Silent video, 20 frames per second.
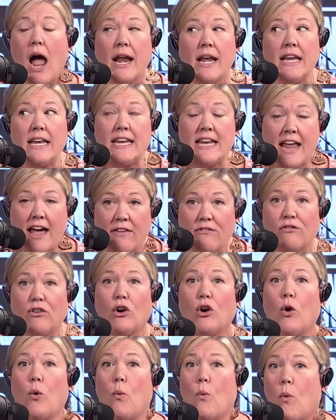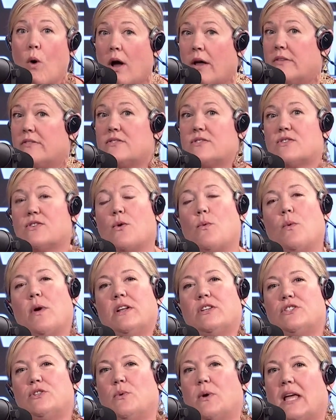I never once
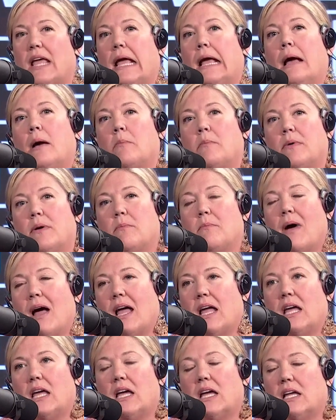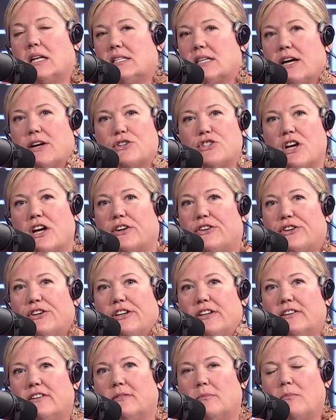went to a camp my entire
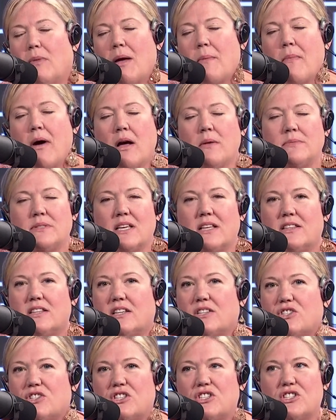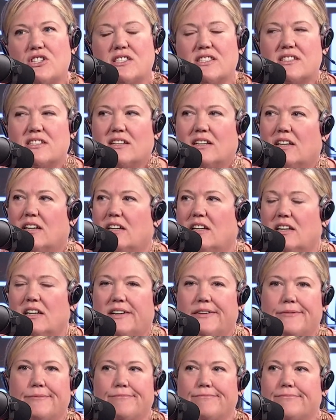childhood. My mom said that she just
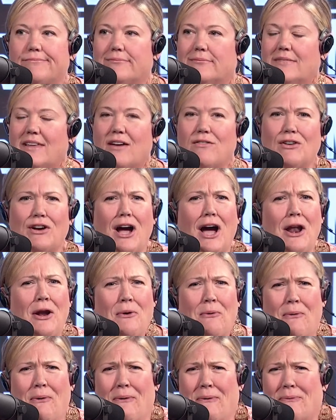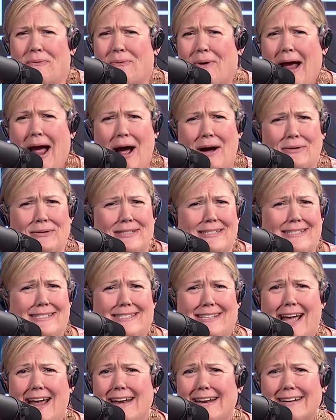never got around to
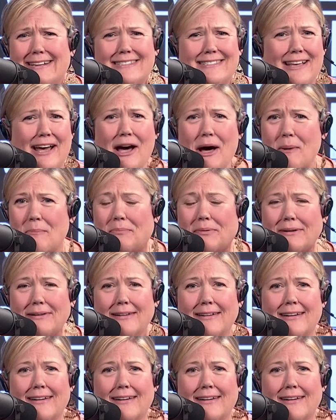signing us up.